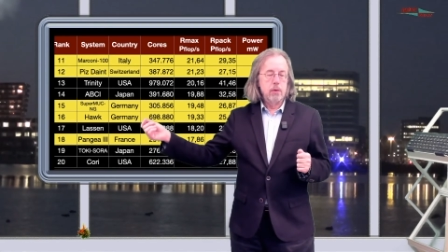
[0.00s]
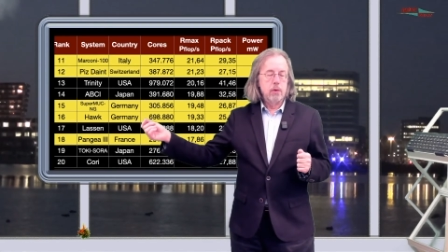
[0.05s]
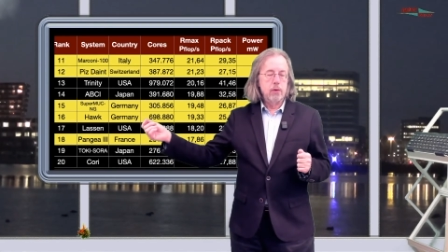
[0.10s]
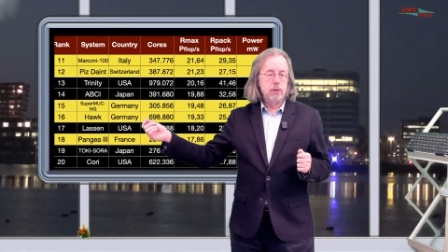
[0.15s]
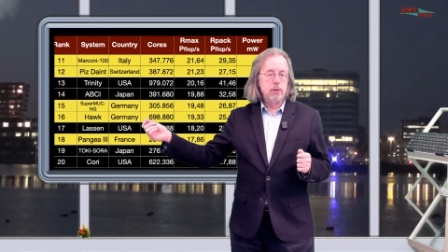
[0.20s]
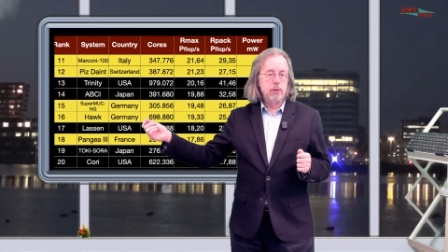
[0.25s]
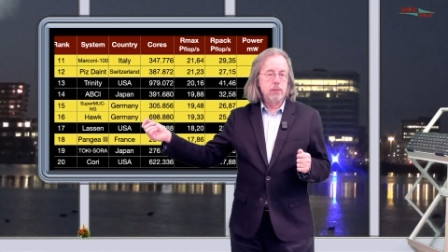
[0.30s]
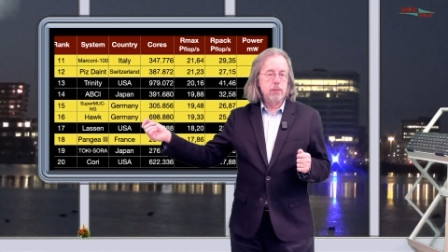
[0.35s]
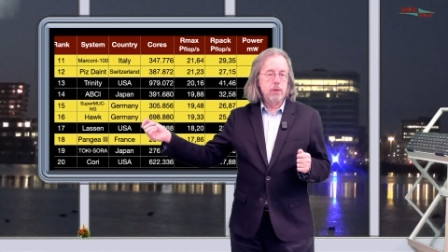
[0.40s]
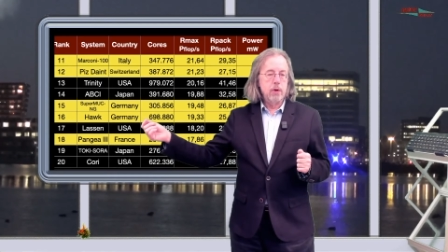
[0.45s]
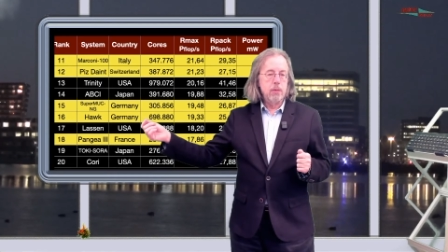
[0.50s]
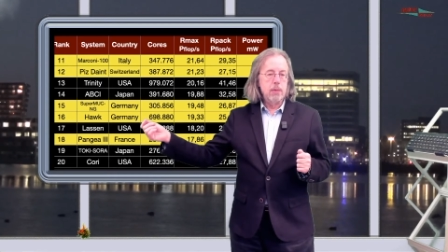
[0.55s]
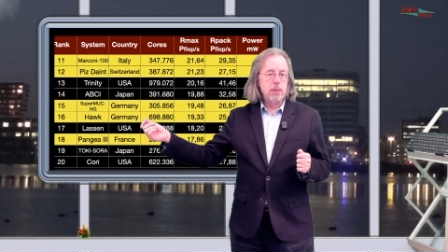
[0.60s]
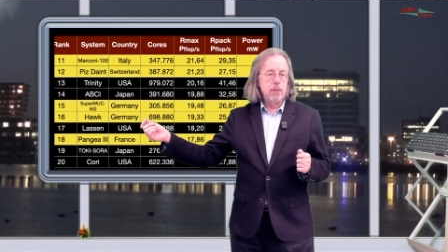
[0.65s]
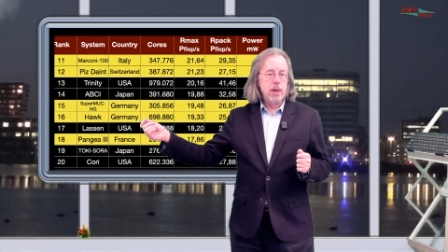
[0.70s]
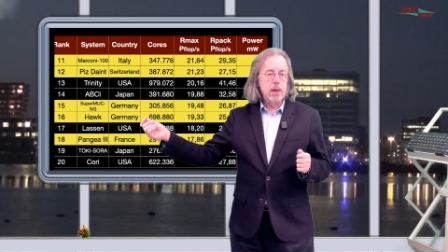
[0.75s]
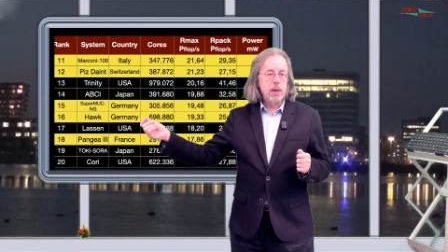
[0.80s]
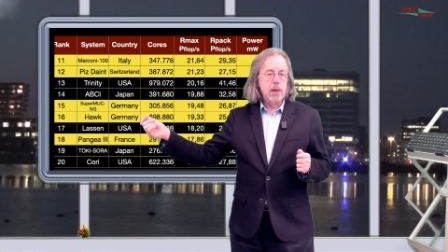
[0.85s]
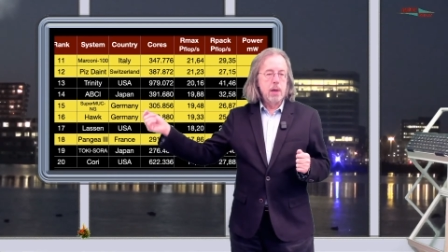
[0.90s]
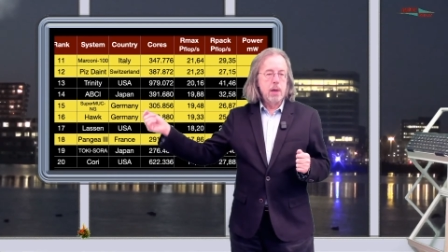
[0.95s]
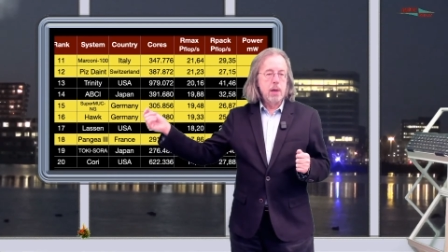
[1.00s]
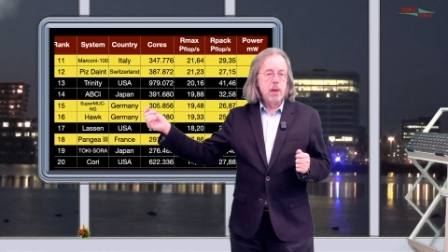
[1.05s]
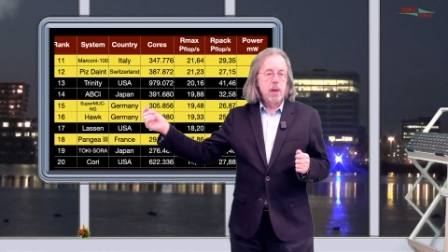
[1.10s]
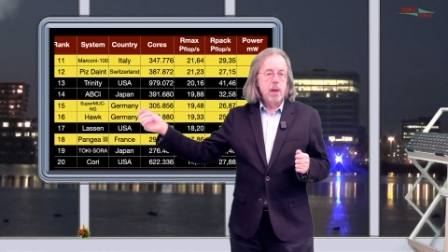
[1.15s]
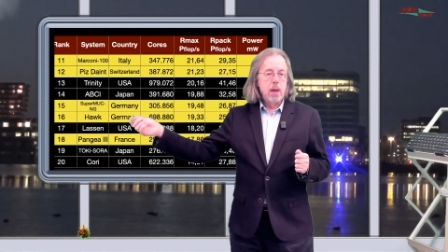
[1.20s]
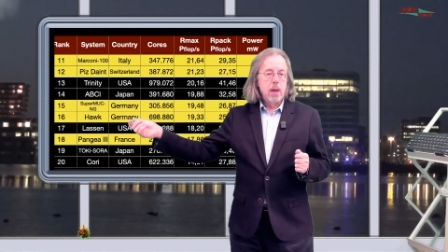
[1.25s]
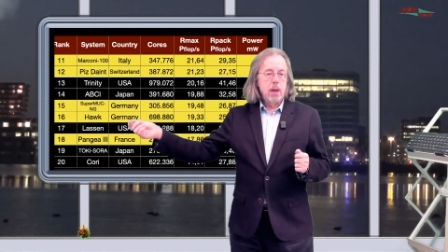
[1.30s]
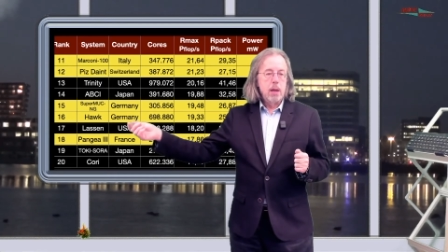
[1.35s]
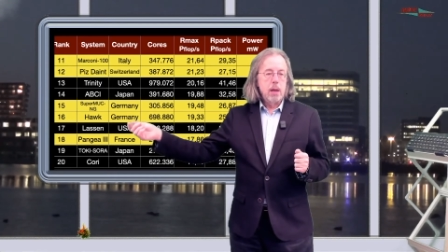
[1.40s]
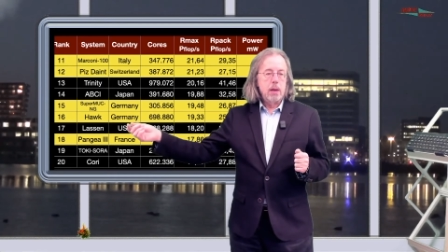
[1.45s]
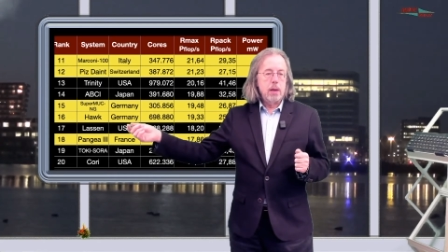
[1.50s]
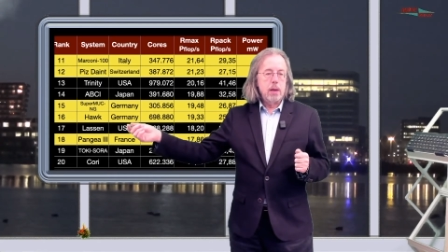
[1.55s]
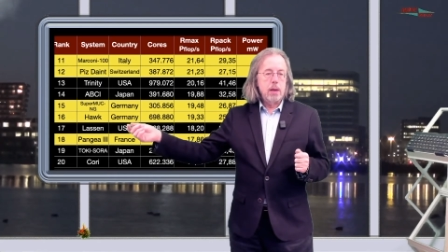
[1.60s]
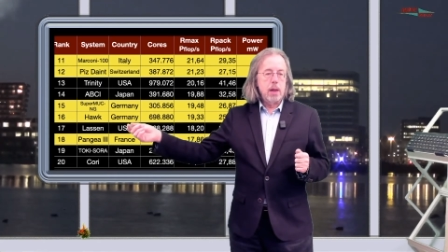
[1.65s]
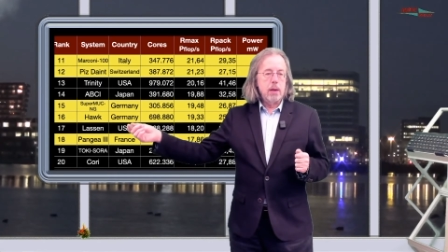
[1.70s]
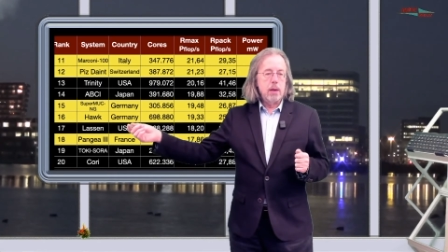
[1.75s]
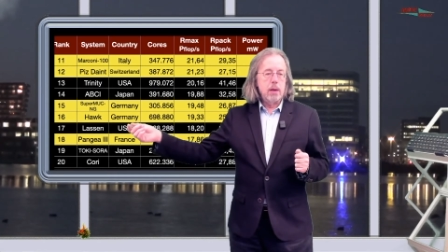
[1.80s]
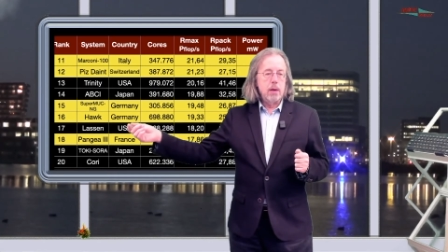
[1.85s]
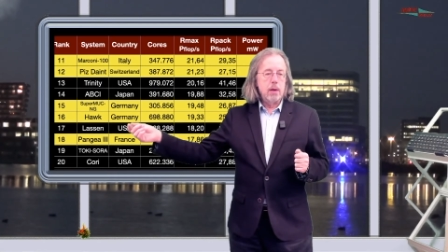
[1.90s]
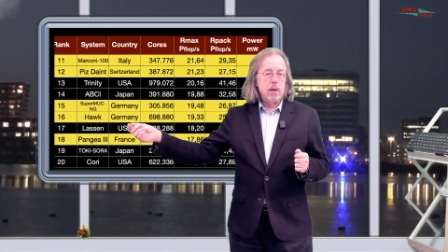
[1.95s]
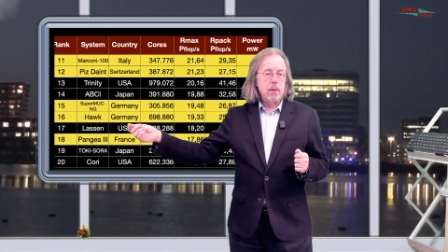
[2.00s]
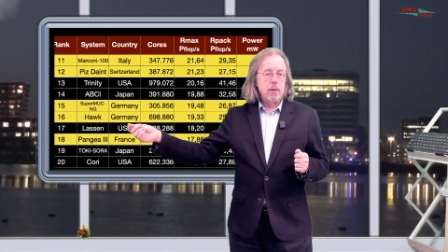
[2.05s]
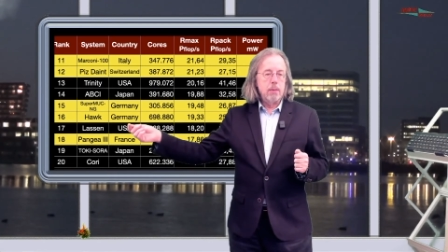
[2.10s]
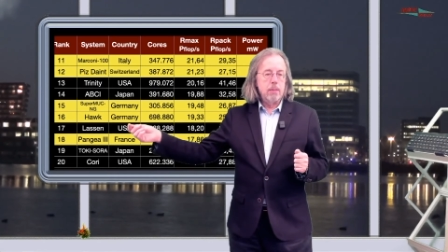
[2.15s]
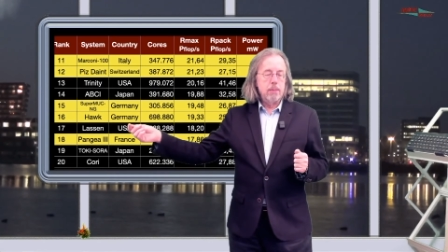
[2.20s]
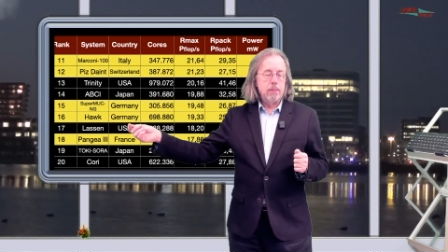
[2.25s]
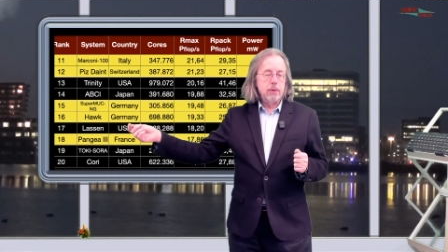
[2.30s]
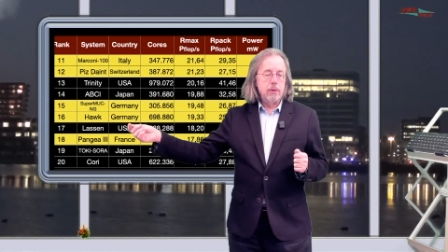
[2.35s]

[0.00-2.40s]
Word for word: news from Germany. Then the